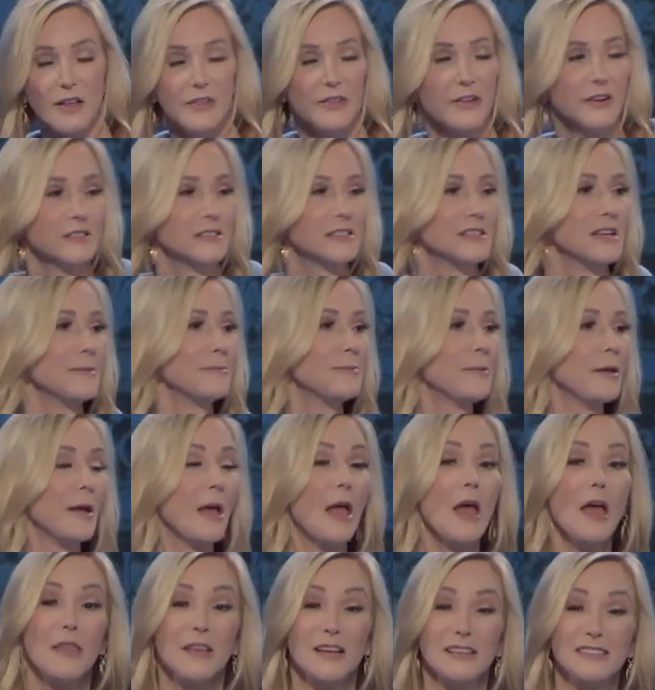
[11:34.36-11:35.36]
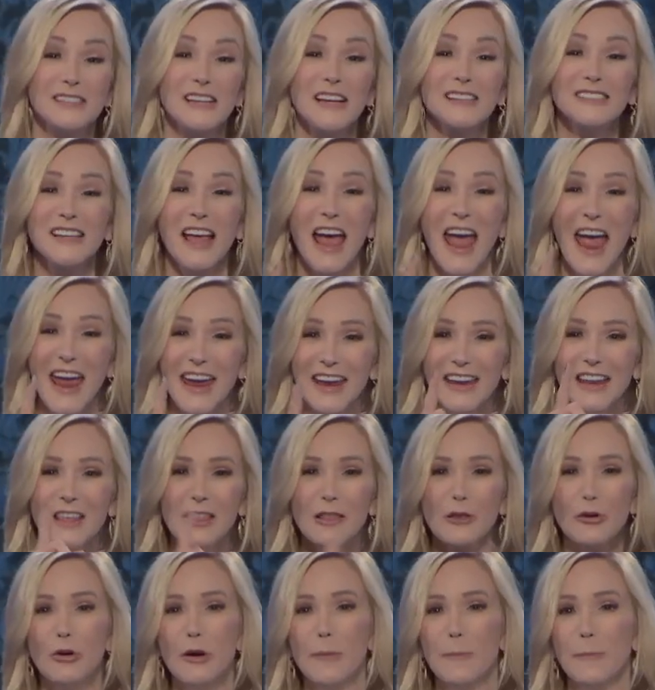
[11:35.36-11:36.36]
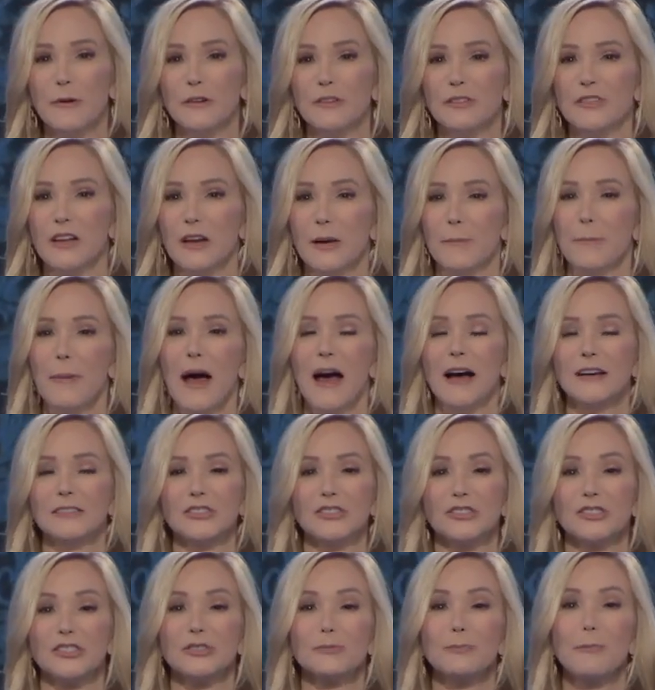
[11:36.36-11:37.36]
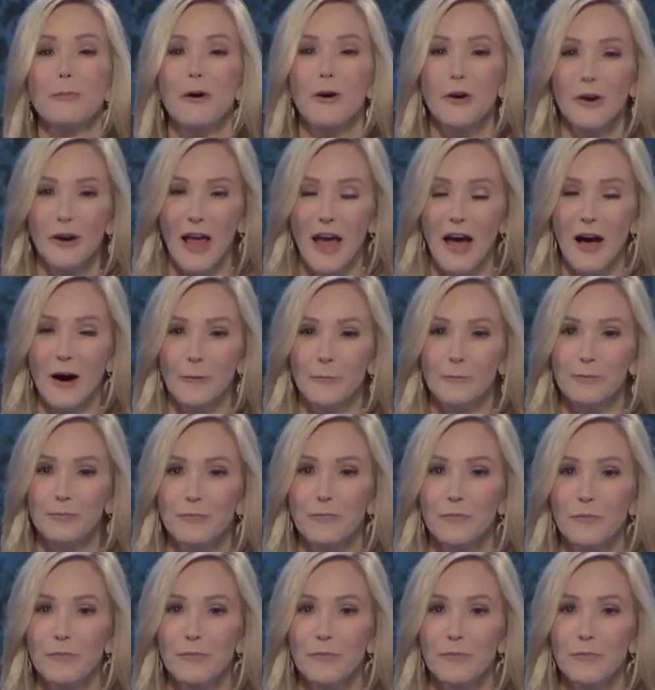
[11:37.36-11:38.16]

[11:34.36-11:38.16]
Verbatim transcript: They're simply, it says that eighty-three percent of pastors burn out.